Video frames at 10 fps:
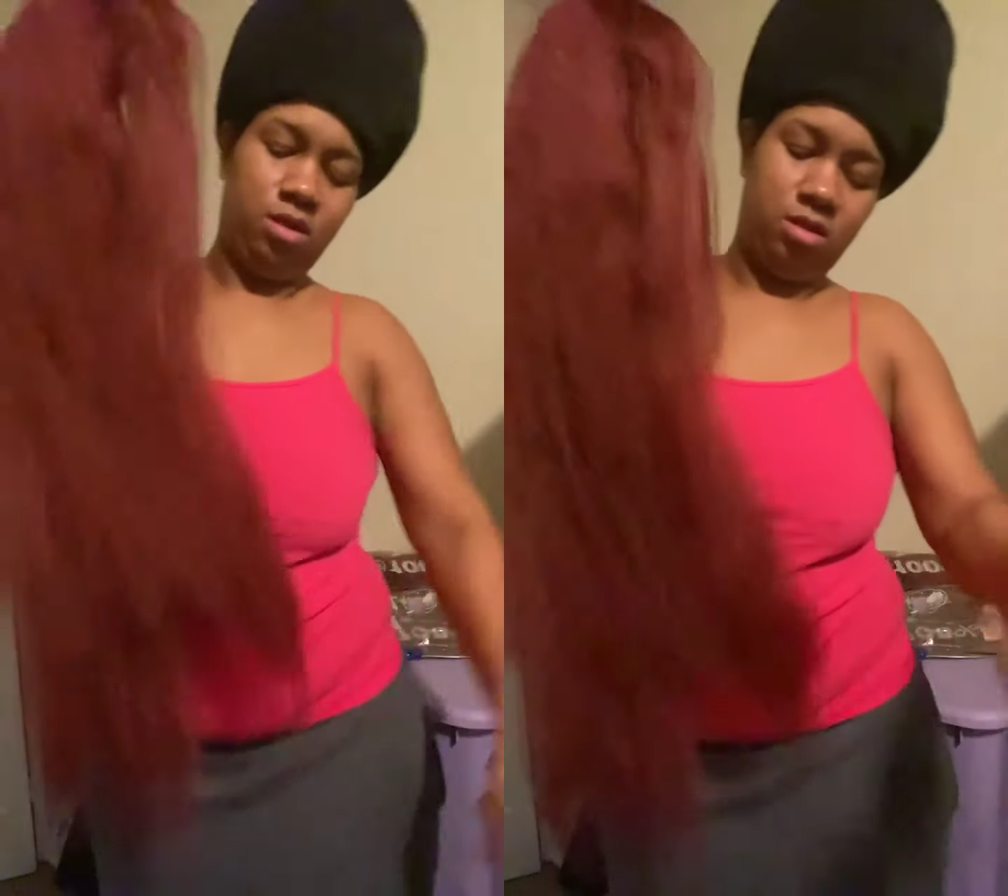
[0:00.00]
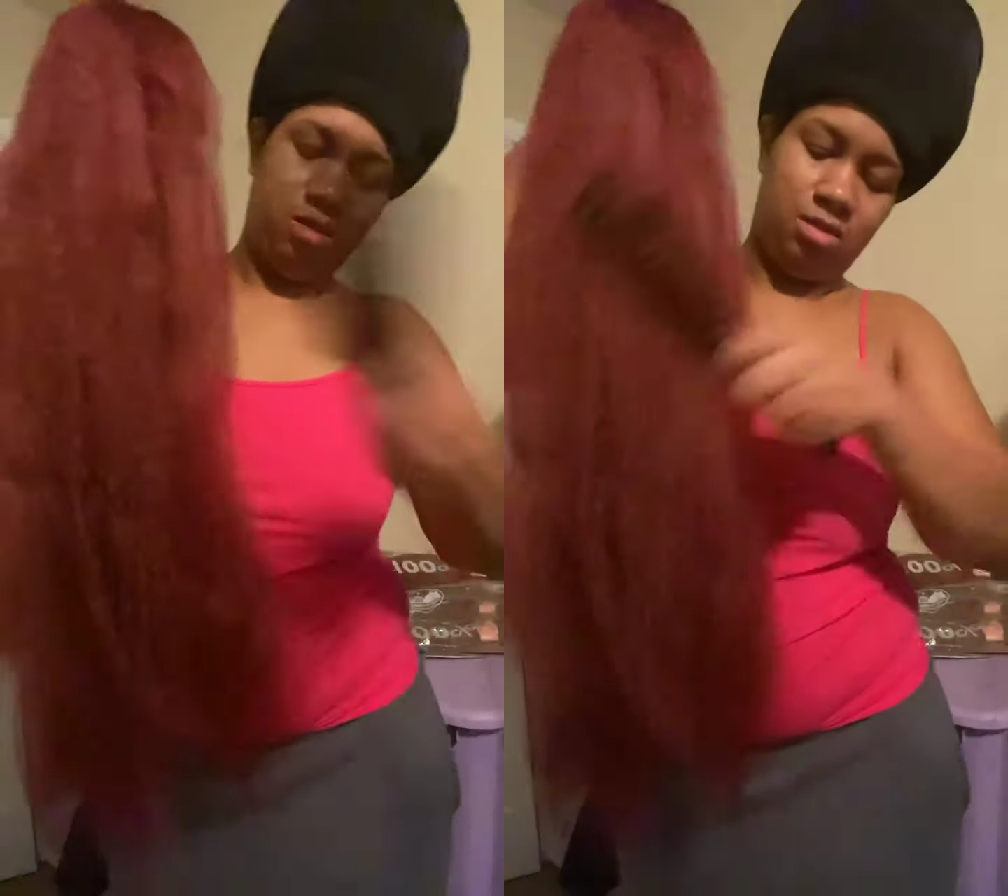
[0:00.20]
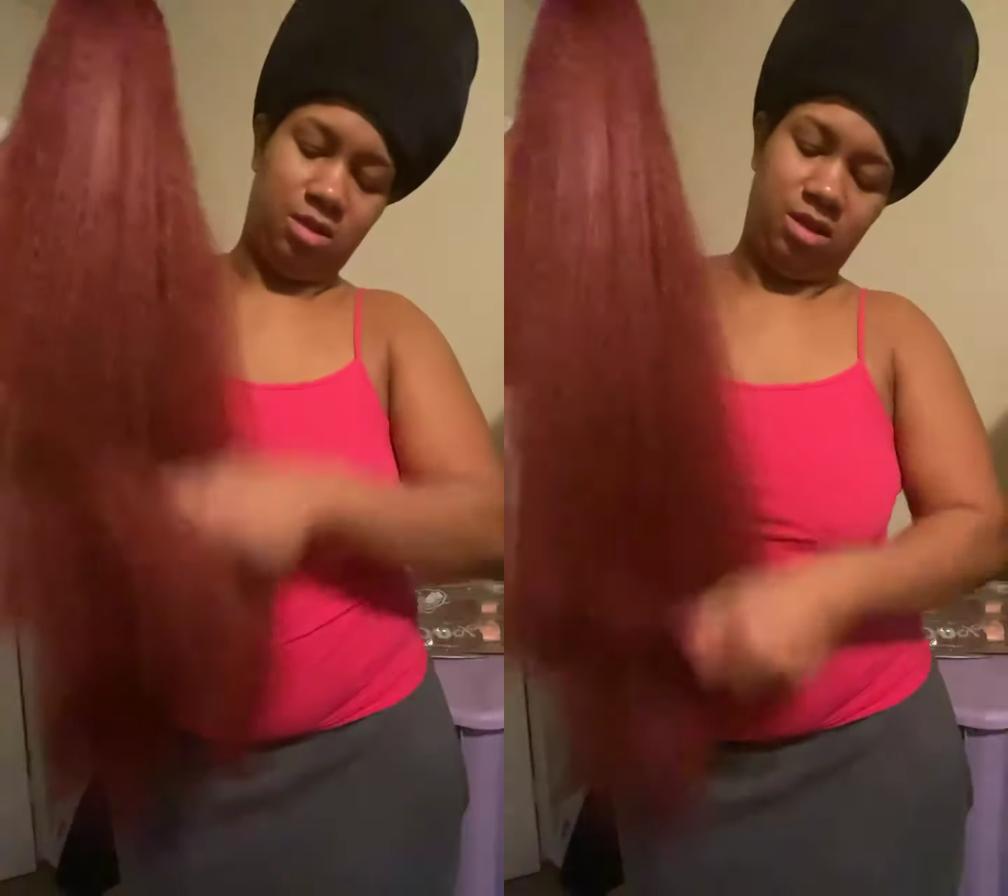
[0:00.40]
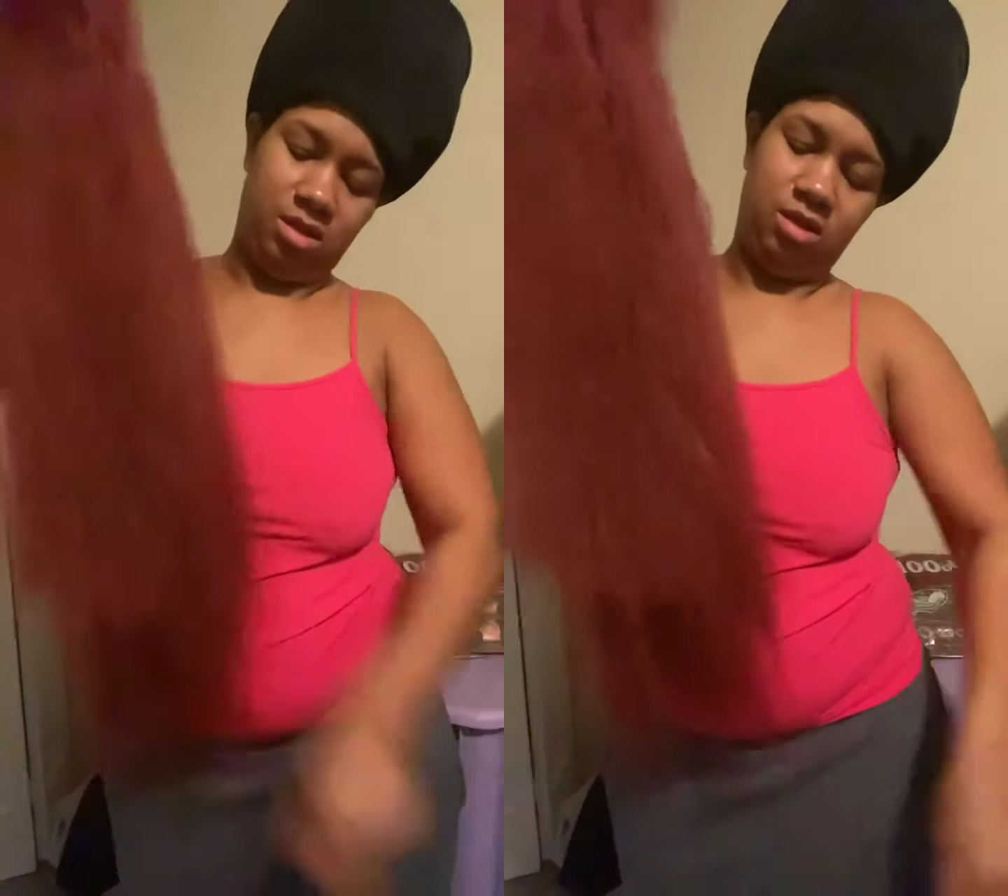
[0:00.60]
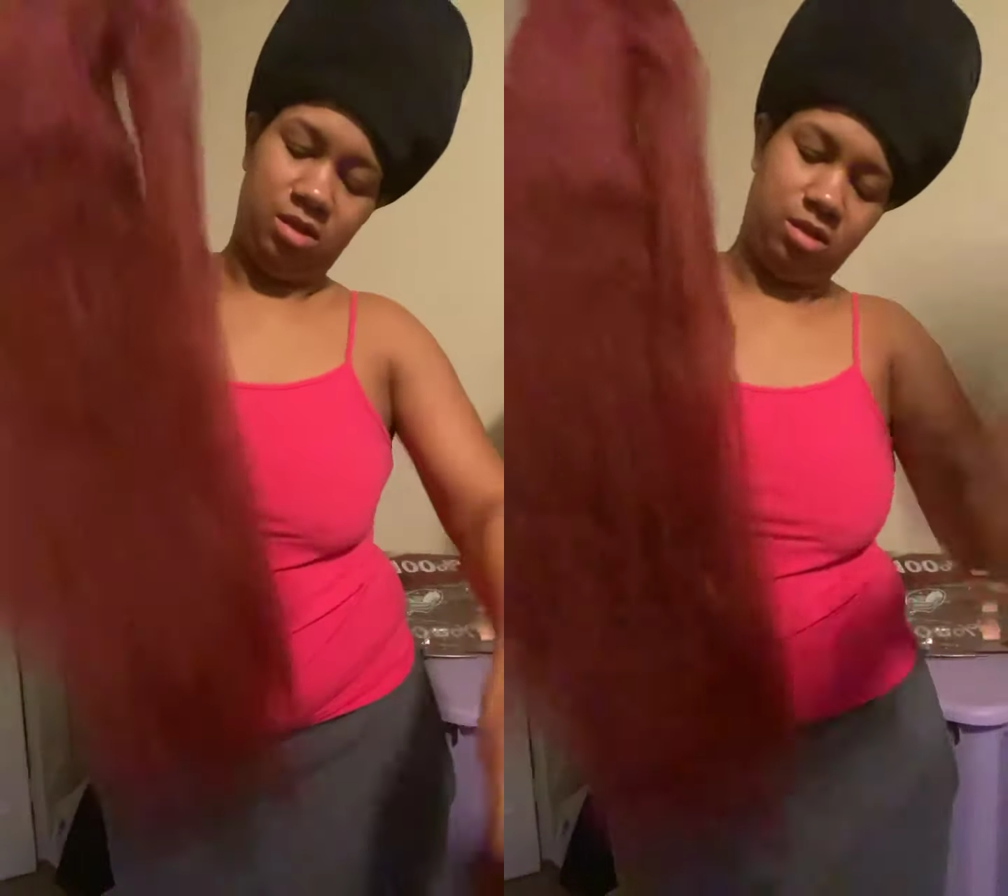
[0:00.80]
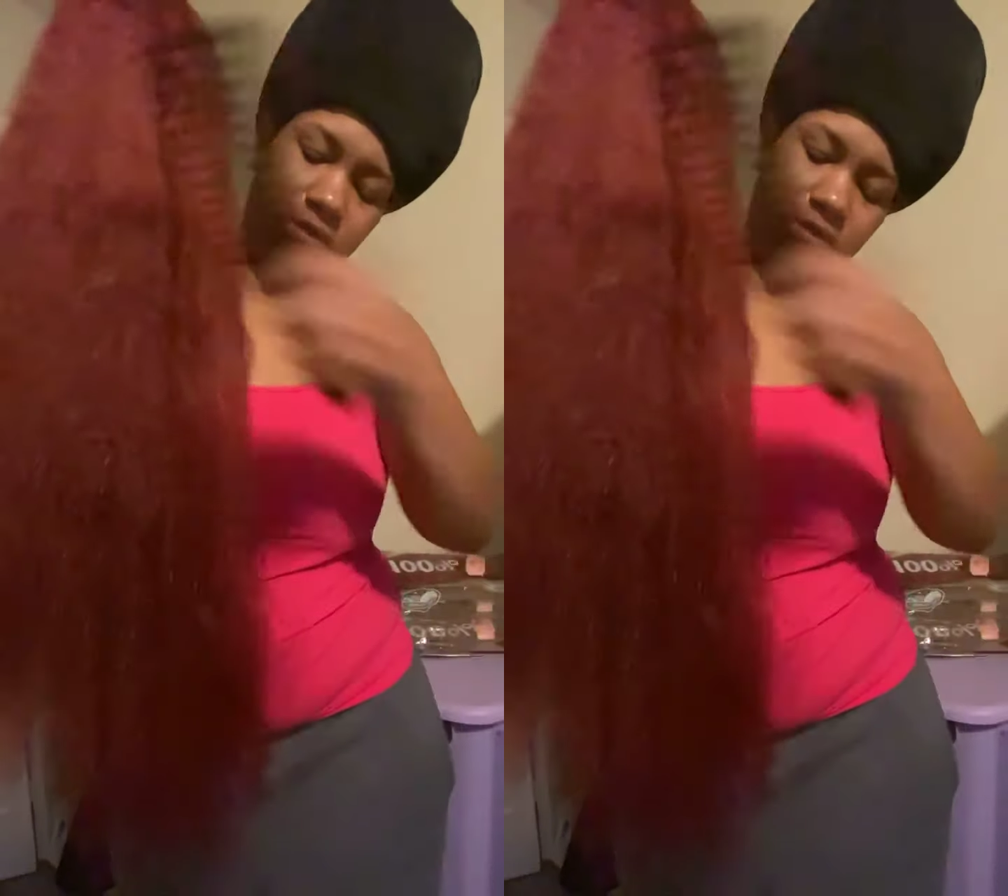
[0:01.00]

do it like this.